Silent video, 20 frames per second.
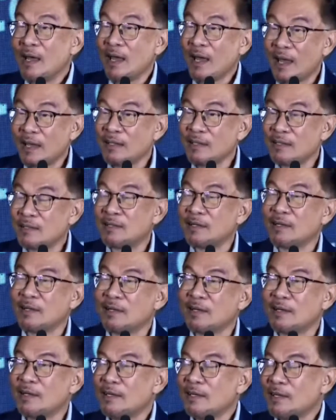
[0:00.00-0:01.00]

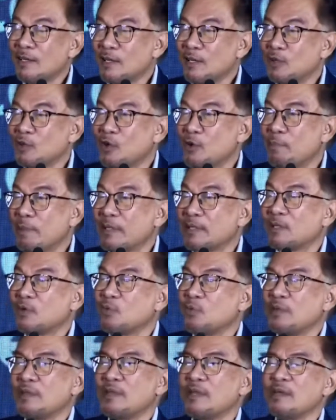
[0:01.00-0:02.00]
enter into a battle
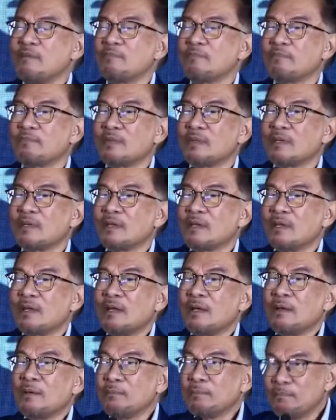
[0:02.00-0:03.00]
with them.
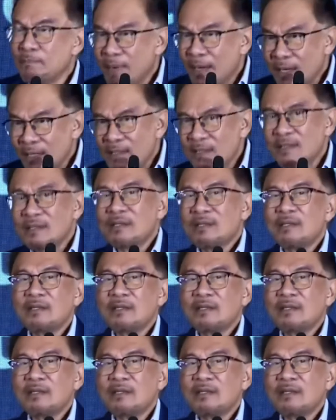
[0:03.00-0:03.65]
But